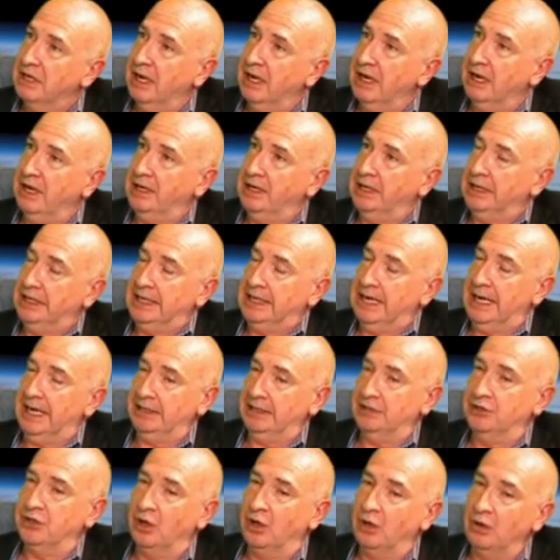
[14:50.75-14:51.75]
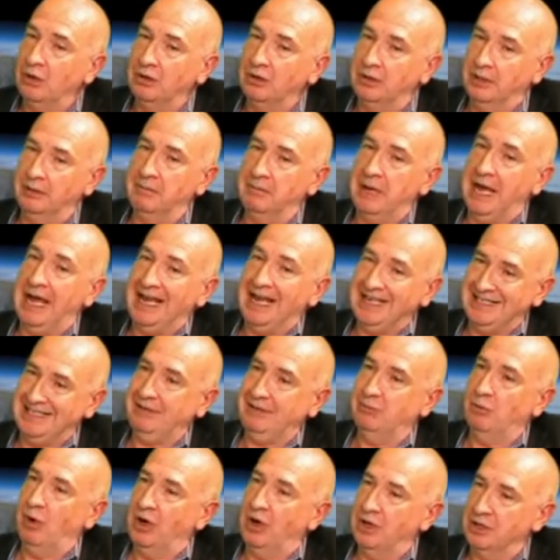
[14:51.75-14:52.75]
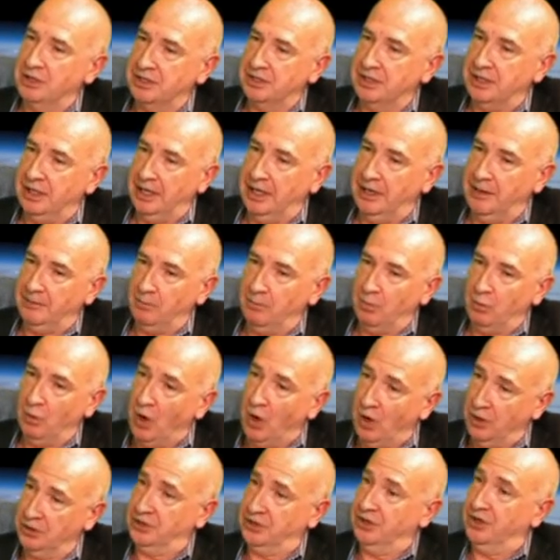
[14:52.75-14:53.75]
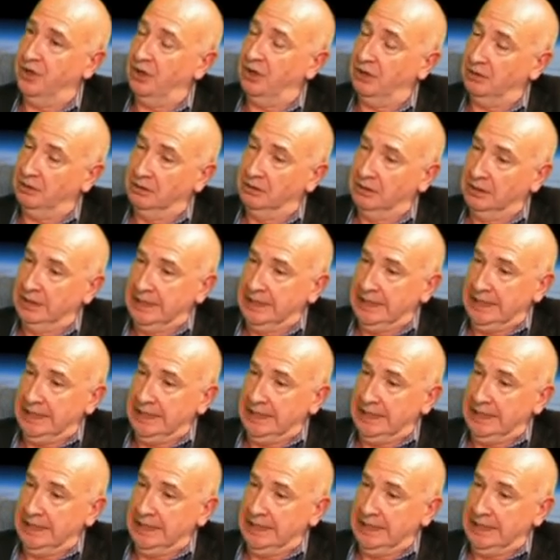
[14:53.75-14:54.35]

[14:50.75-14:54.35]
I told them as it was, warts and all,